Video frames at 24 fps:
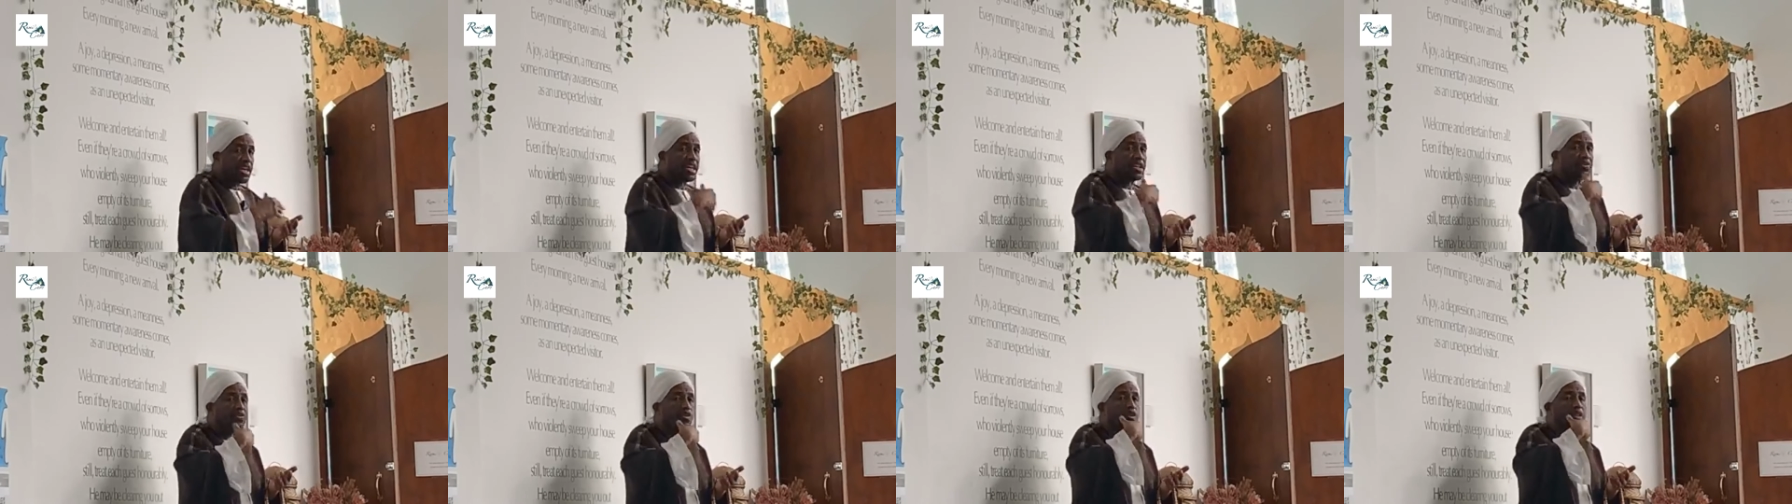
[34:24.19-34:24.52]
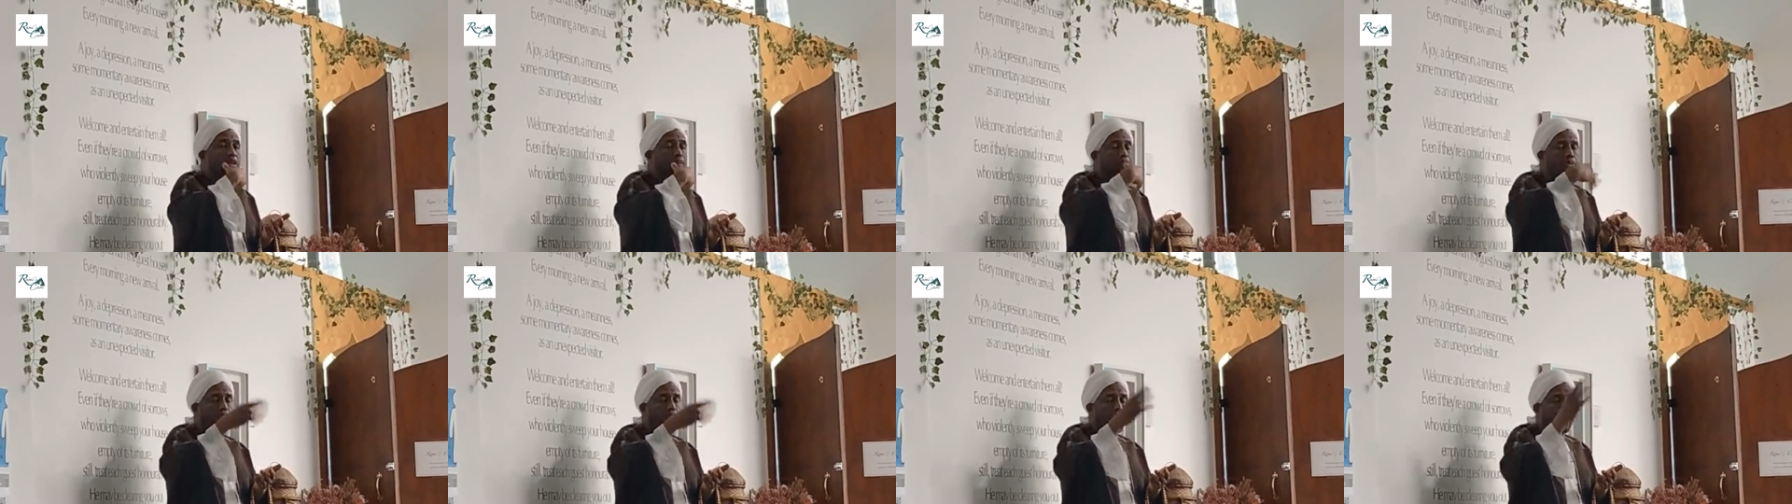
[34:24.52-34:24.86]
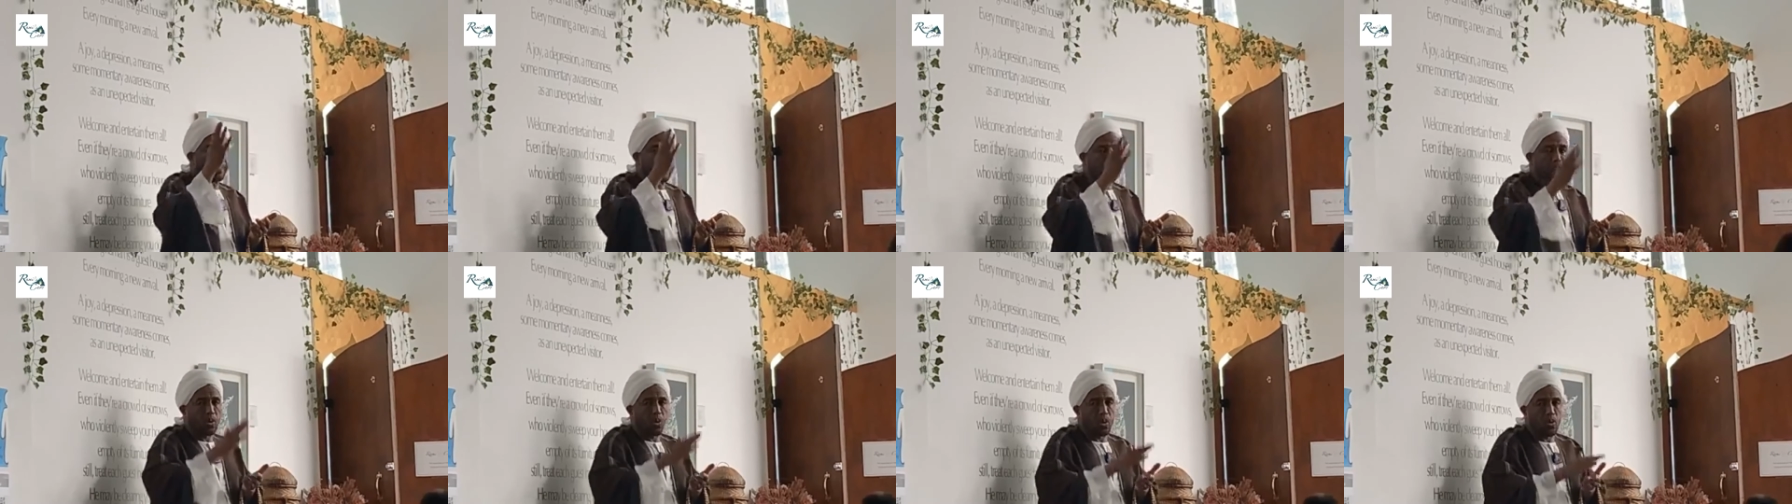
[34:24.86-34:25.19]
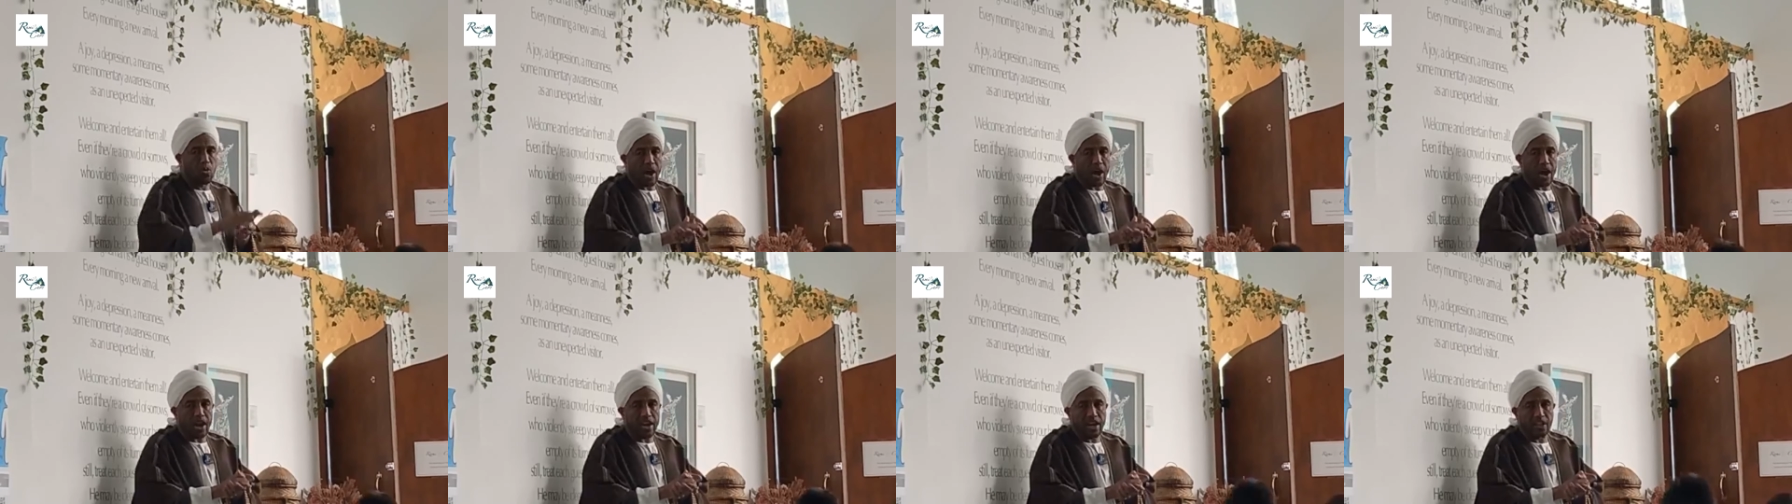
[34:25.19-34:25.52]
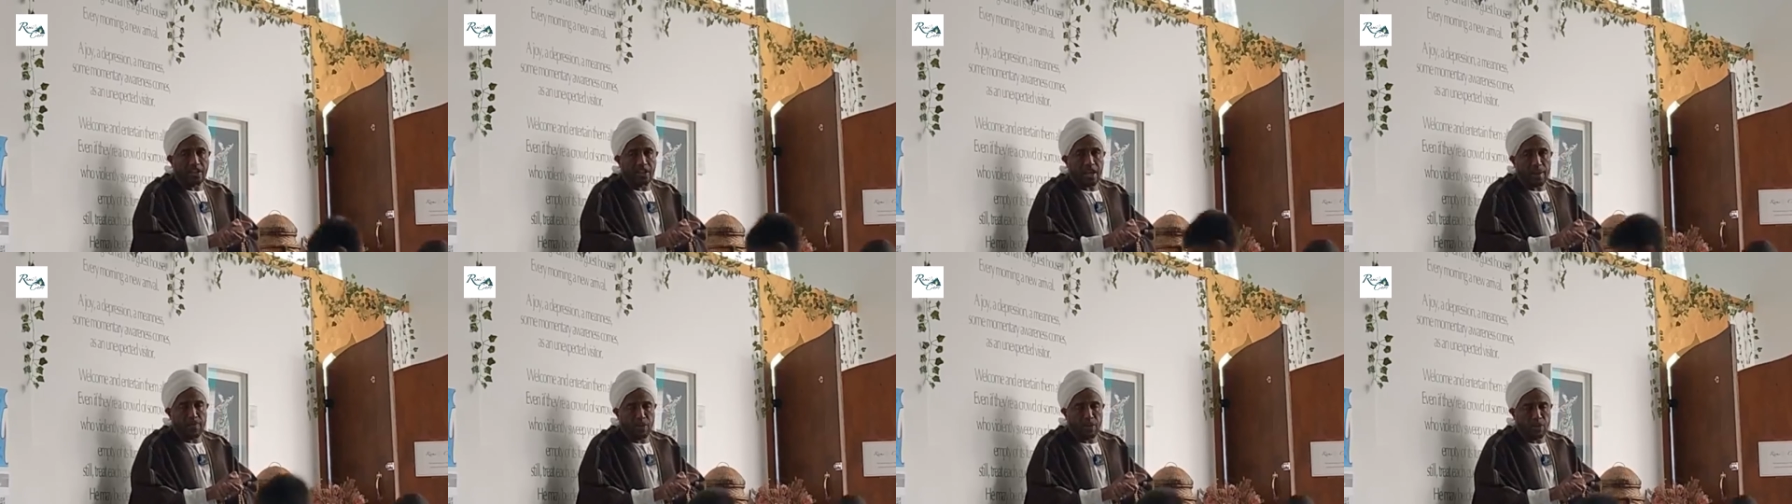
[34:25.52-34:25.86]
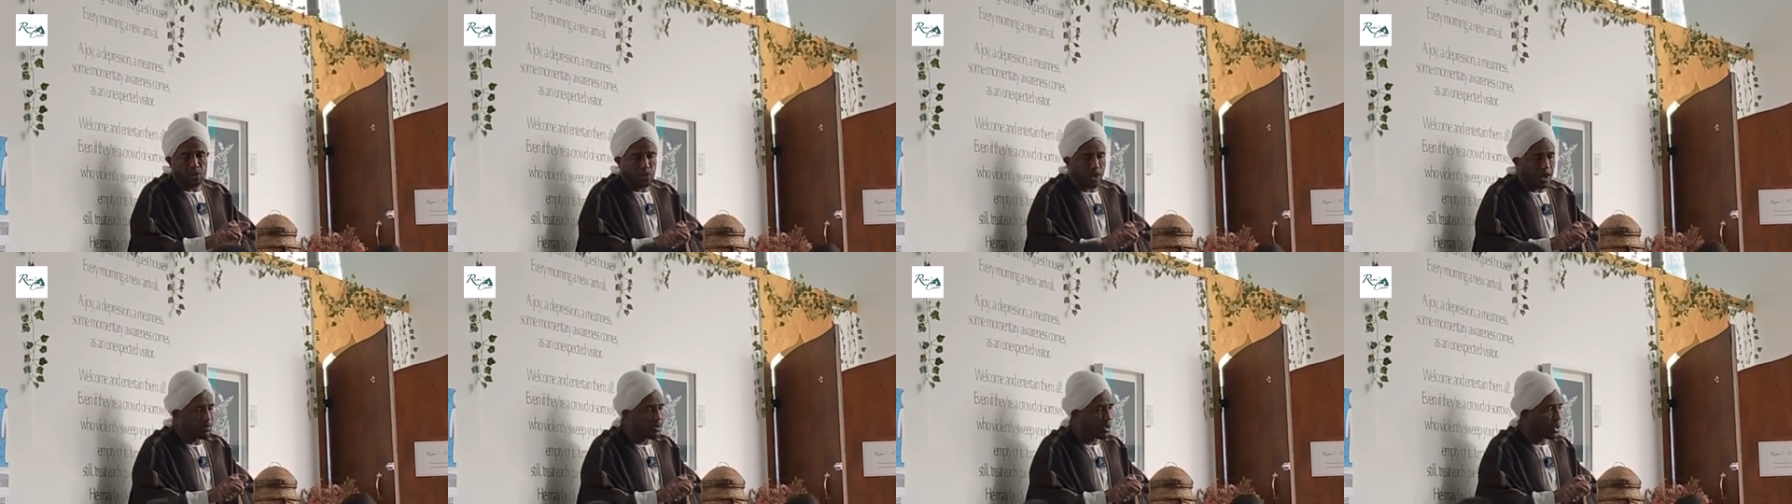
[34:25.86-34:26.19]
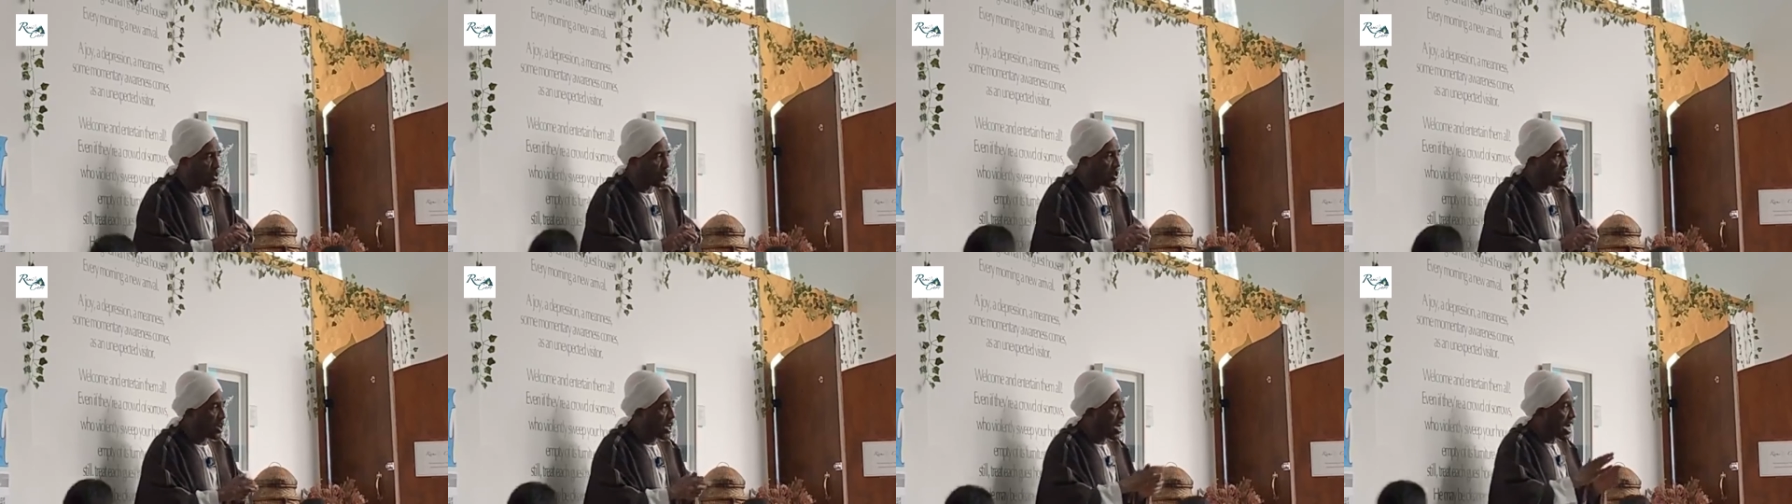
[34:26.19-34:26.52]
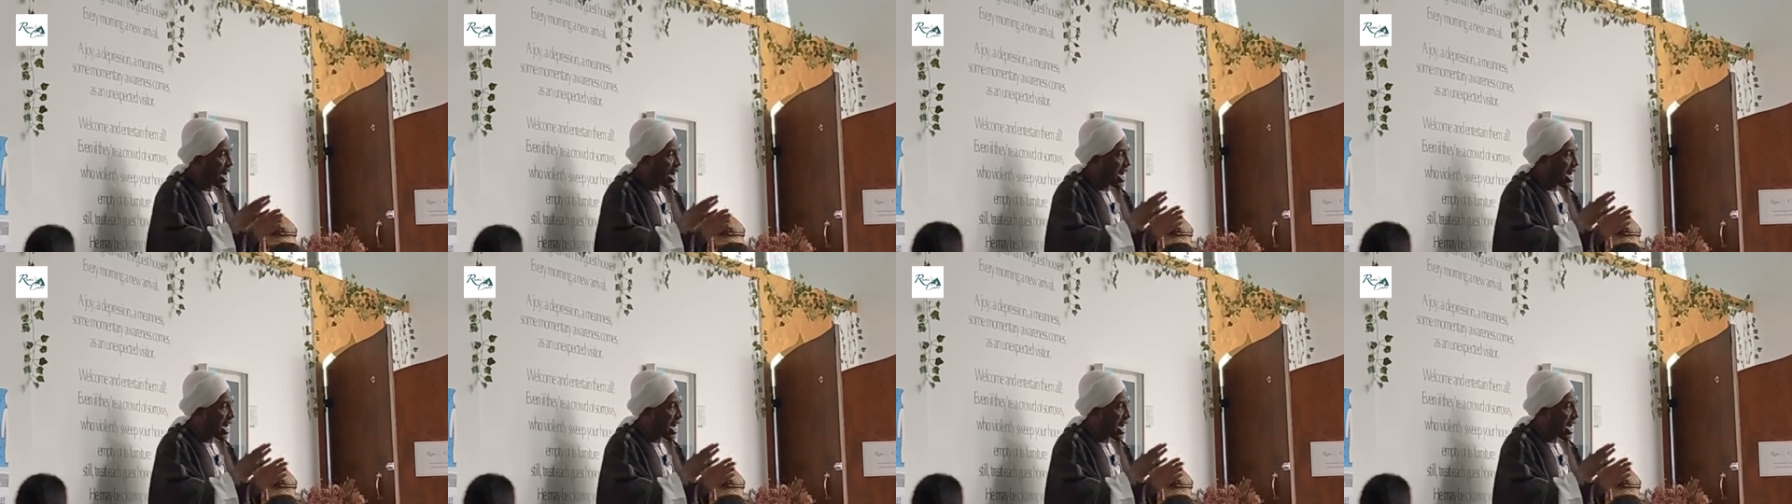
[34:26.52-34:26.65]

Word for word: is for the poor people who are not able to come to you.